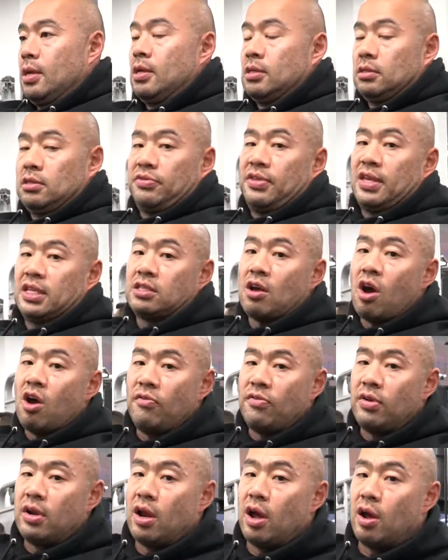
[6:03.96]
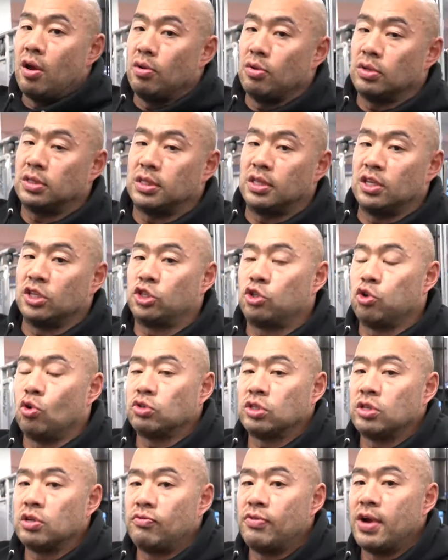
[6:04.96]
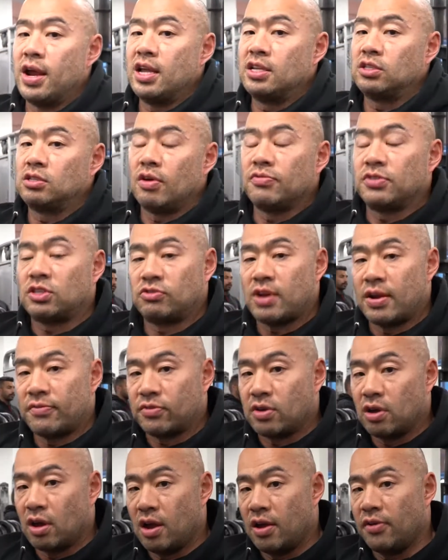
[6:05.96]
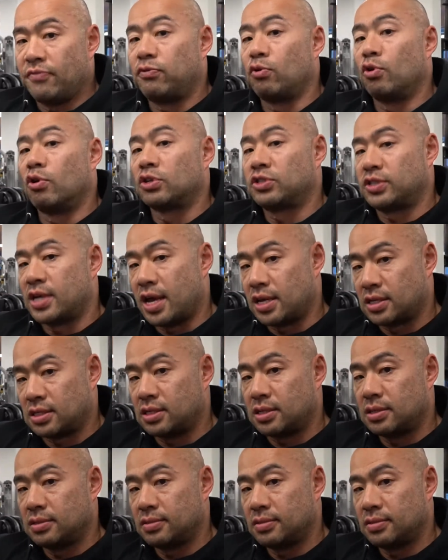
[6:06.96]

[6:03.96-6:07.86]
So this overloads the shortened range of the strength curve for chest.